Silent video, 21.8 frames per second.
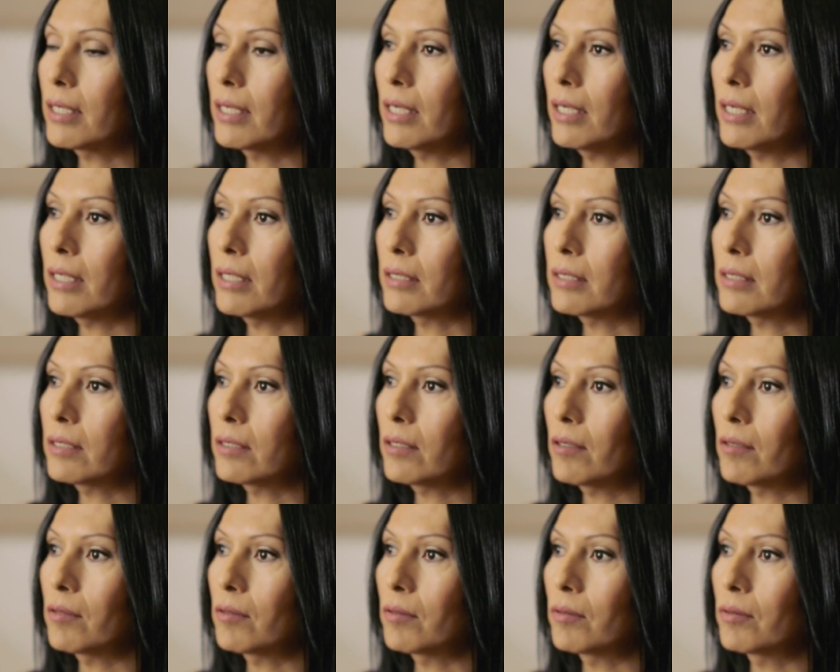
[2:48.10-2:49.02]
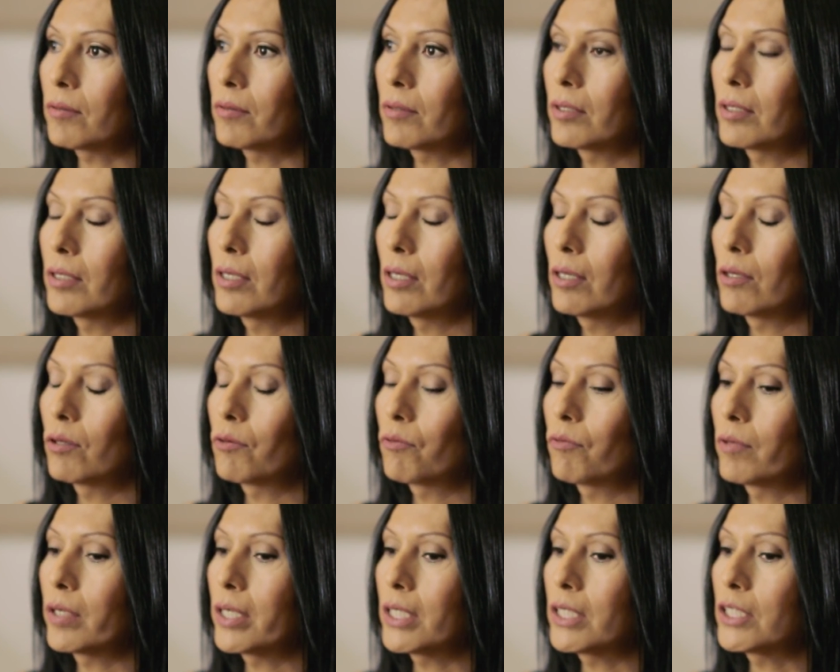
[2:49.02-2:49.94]
And so
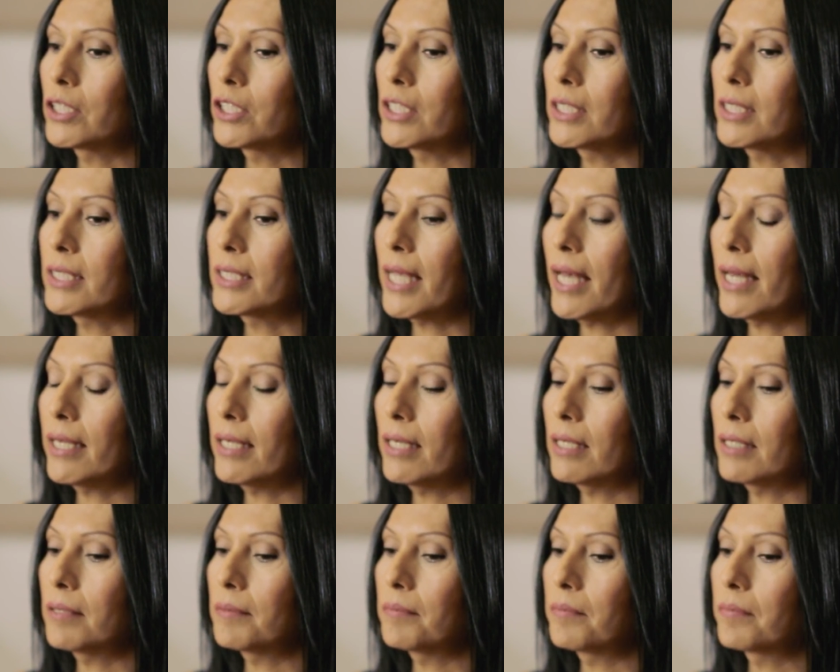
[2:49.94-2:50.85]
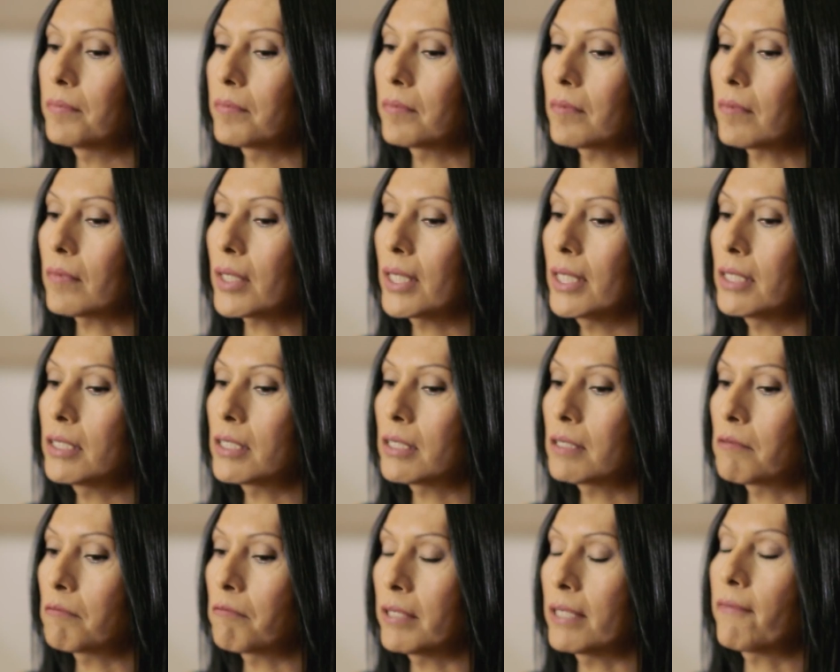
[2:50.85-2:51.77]
when she said it, it
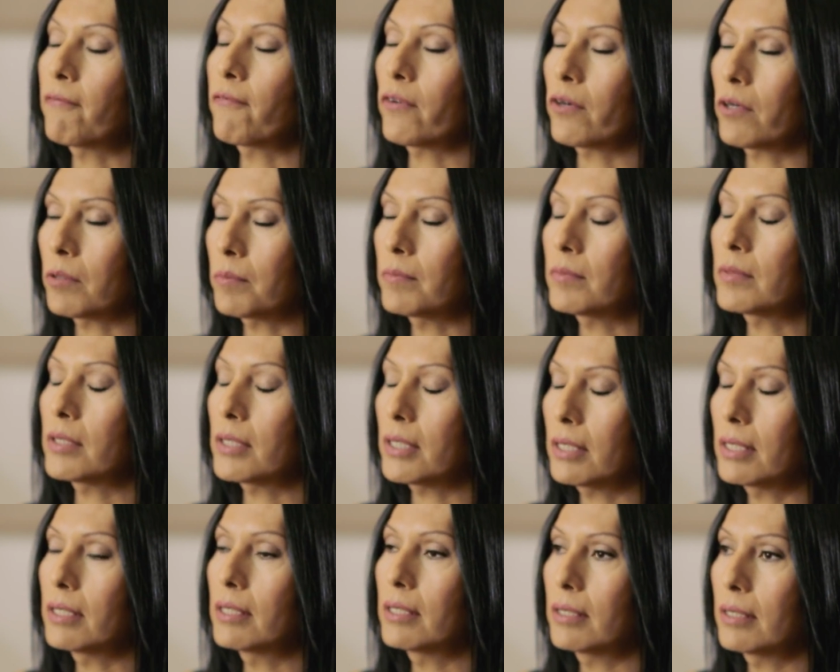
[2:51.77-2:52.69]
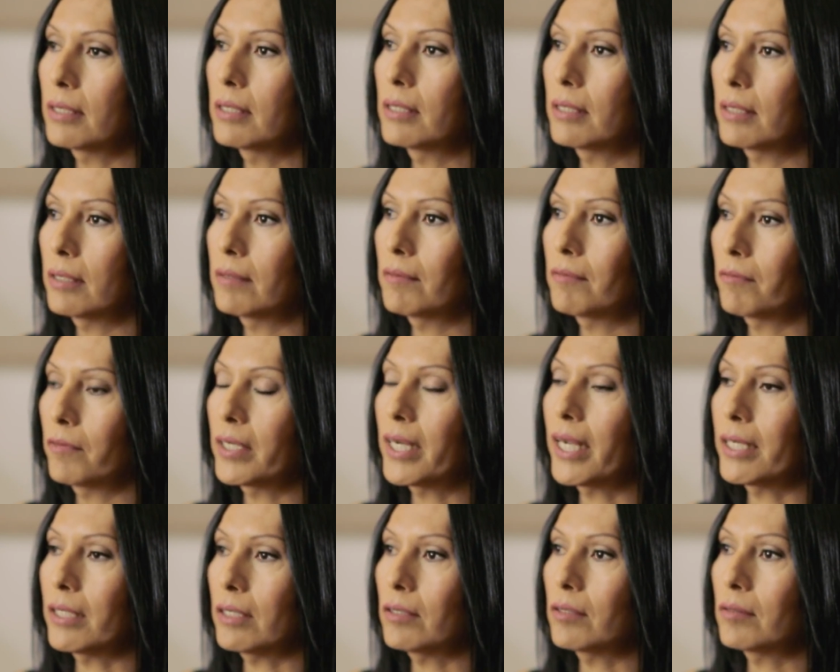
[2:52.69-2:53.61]
just reaffirmed what
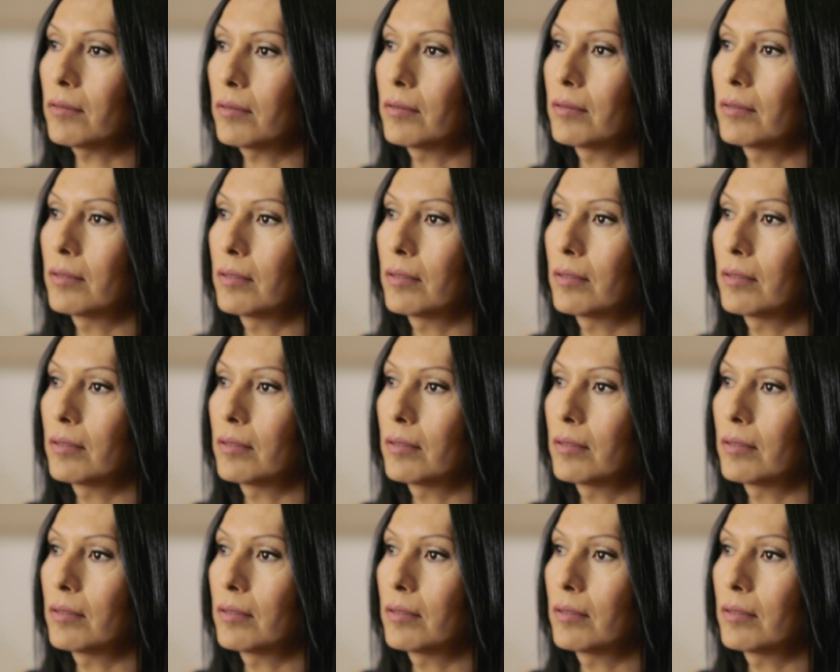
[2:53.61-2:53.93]
I knew,